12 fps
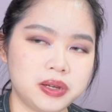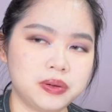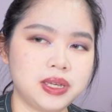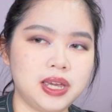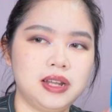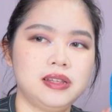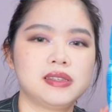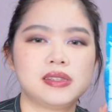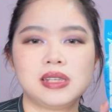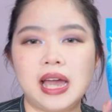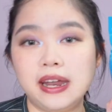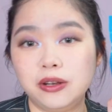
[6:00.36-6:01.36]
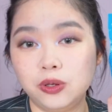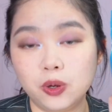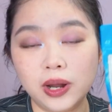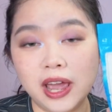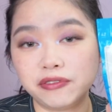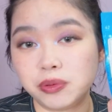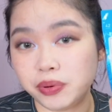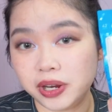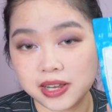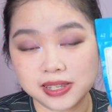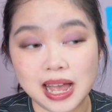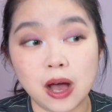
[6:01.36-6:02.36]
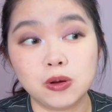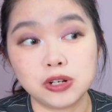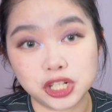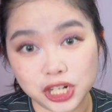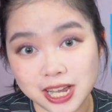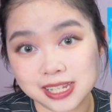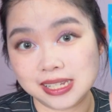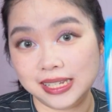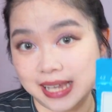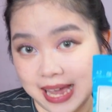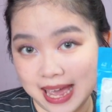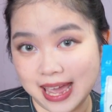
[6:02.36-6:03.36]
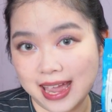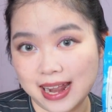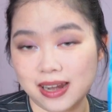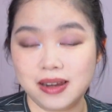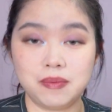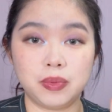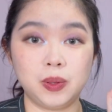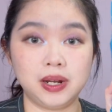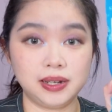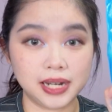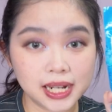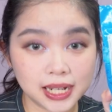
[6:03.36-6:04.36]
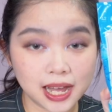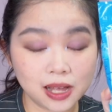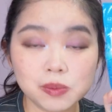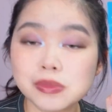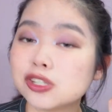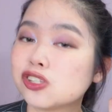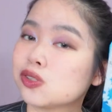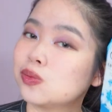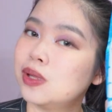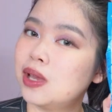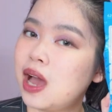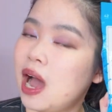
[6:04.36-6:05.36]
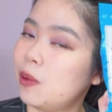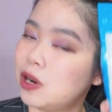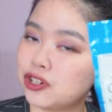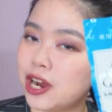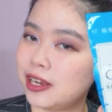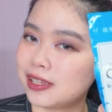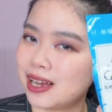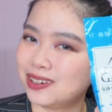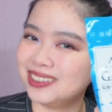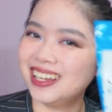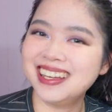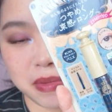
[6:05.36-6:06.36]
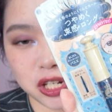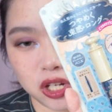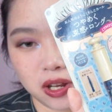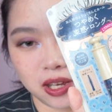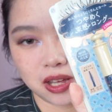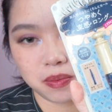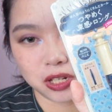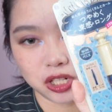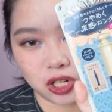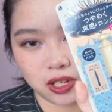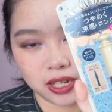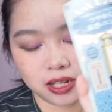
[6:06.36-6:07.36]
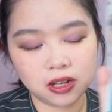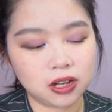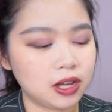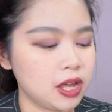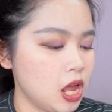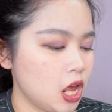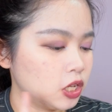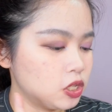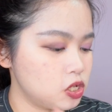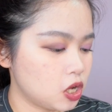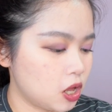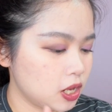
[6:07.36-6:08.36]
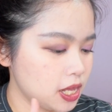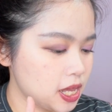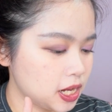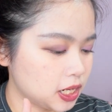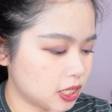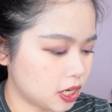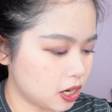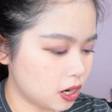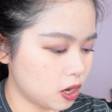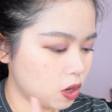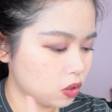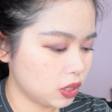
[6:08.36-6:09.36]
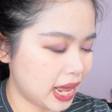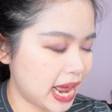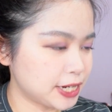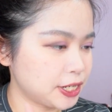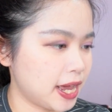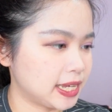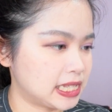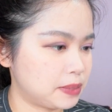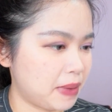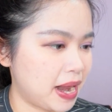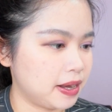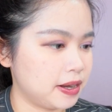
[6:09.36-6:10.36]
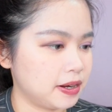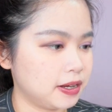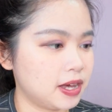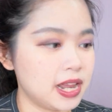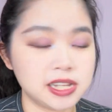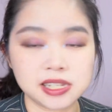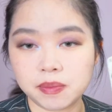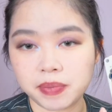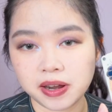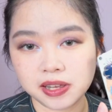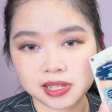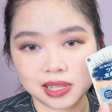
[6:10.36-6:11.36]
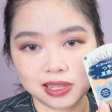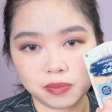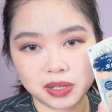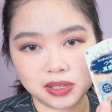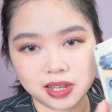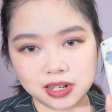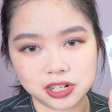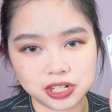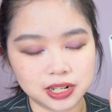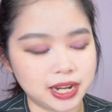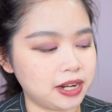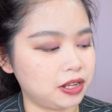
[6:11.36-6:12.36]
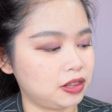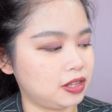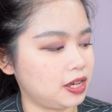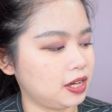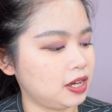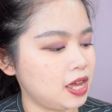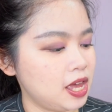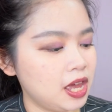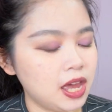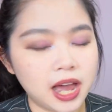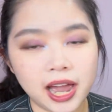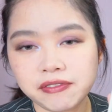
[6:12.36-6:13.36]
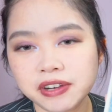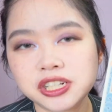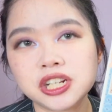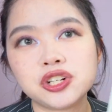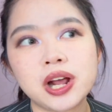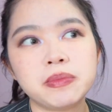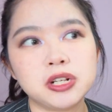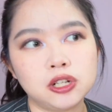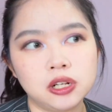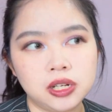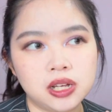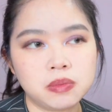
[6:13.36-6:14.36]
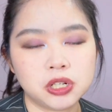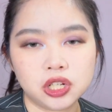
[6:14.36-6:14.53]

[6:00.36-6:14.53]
like, okay, I don't have to break this out just yet. But when the day comes, I want to try this out. Majolica Dolly Curl Lash Expander, and this is apparently a limited edition kind of thing. I've actually tried Majolica